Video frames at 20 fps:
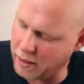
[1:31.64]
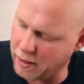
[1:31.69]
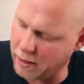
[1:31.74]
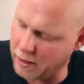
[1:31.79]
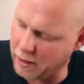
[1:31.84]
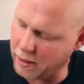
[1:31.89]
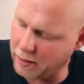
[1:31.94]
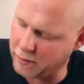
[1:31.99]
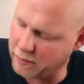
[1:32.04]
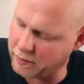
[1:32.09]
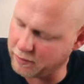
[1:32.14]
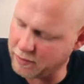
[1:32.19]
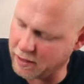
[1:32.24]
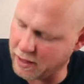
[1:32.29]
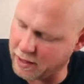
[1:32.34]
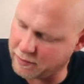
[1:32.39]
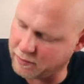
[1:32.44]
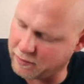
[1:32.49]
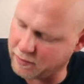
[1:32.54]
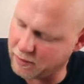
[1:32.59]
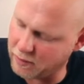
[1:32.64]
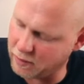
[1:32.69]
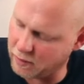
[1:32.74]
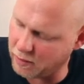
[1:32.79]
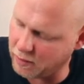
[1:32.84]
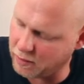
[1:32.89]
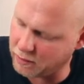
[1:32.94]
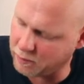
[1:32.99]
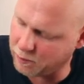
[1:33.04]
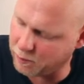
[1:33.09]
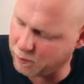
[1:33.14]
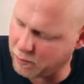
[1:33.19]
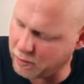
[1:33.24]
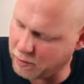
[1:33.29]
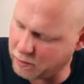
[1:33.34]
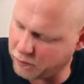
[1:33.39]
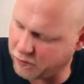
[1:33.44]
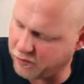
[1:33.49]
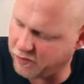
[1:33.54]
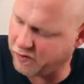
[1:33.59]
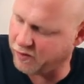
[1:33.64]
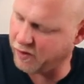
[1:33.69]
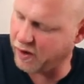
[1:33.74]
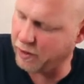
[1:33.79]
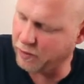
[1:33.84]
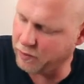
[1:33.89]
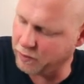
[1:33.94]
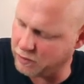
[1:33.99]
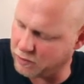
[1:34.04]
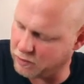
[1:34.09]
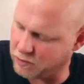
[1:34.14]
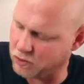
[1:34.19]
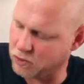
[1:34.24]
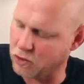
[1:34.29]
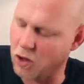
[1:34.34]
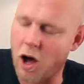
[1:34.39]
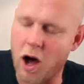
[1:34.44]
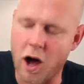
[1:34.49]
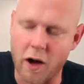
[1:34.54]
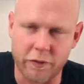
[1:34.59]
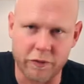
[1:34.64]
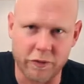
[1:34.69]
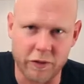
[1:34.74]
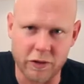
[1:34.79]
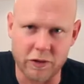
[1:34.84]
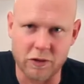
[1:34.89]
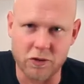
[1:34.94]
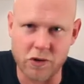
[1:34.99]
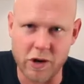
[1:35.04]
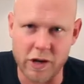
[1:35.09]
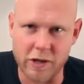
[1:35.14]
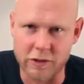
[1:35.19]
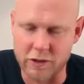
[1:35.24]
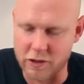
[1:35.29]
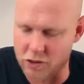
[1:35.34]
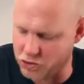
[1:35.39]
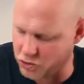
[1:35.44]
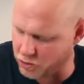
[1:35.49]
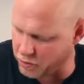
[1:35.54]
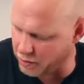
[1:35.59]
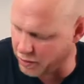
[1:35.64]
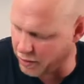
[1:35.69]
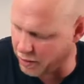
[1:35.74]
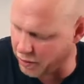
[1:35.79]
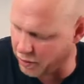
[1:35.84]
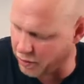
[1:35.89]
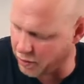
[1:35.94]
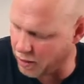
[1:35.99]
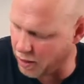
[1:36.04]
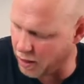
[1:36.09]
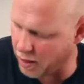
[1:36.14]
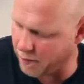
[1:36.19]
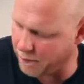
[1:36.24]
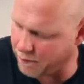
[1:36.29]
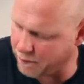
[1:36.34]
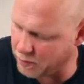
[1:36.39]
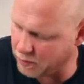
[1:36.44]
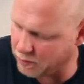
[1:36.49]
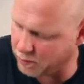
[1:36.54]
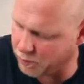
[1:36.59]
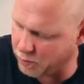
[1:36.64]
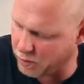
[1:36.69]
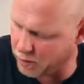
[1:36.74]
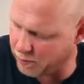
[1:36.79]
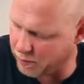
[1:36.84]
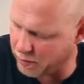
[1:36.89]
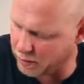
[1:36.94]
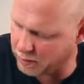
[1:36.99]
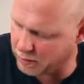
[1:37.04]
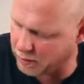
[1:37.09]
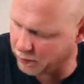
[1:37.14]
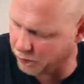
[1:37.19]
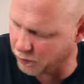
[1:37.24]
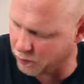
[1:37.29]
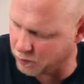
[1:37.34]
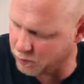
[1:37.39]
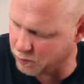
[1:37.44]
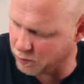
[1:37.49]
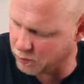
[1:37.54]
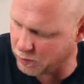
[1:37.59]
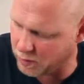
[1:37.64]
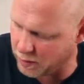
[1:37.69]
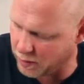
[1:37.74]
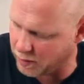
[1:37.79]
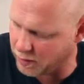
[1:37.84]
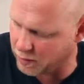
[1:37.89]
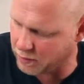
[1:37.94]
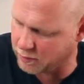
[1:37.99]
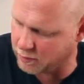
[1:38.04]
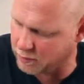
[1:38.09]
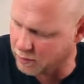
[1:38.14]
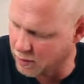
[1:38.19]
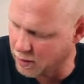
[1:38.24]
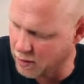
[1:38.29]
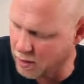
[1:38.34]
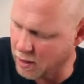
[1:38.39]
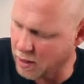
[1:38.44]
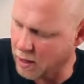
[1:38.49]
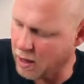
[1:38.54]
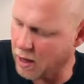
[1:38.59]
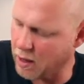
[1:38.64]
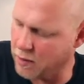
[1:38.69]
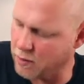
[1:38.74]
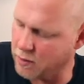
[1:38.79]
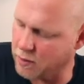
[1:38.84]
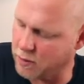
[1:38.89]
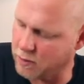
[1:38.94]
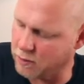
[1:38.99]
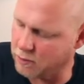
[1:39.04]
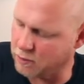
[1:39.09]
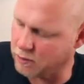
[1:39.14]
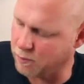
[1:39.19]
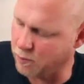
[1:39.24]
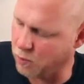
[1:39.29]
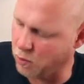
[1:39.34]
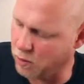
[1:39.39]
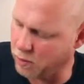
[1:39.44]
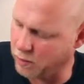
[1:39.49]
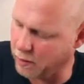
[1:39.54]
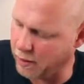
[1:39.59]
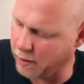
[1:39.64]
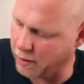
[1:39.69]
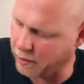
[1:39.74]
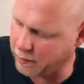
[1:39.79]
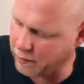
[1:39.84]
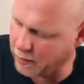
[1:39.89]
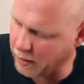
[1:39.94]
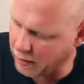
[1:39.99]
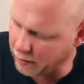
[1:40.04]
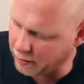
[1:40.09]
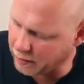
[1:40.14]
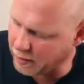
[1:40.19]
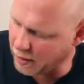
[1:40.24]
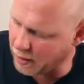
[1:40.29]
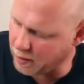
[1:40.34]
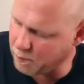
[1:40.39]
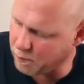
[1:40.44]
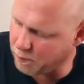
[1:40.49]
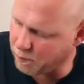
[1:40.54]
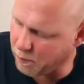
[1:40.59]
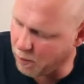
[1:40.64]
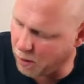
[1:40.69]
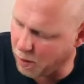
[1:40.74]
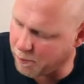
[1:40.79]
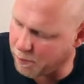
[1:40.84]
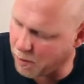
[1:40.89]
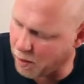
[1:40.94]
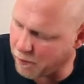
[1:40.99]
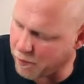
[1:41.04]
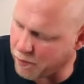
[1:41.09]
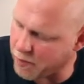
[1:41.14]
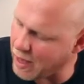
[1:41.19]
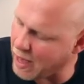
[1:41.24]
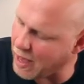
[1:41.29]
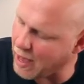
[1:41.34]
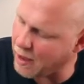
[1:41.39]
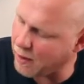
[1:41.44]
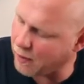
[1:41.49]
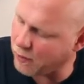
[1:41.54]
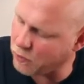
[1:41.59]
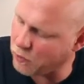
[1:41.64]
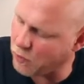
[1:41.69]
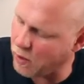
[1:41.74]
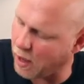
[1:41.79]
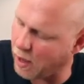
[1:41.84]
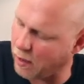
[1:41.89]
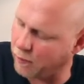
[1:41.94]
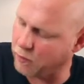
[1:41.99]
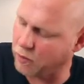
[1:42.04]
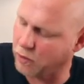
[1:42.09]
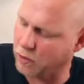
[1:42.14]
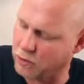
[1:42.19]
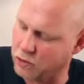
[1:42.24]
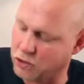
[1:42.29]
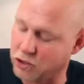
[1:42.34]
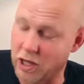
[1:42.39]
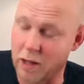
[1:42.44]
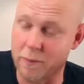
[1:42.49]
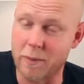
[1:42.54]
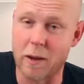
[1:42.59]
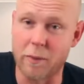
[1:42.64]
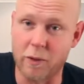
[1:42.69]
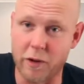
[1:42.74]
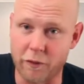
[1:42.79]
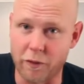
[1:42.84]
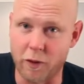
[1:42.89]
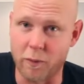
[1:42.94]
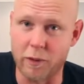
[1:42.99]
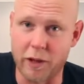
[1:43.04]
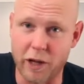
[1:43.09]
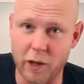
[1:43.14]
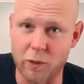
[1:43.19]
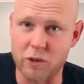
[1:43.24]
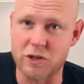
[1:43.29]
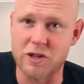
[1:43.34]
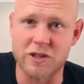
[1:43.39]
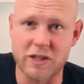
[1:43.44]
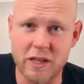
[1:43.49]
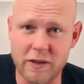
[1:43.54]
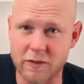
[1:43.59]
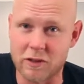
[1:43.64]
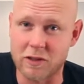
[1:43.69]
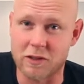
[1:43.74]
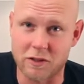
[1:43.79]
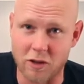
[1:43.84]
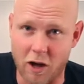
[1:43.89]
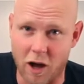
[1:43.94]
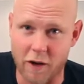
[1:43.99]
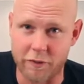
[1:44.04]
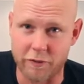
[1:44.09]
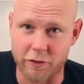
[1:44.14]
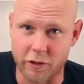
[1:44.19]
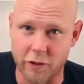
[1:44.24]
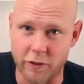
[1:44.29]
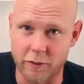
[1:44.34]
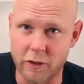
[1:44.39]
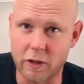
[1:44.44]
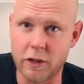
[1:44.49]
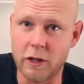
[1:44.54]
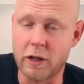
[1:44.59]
in this case, it's fairly soft, this transition layer. It's a pretty big difference between this and the support layer. Then above that, you have a gel memory foam layer, which is even softer.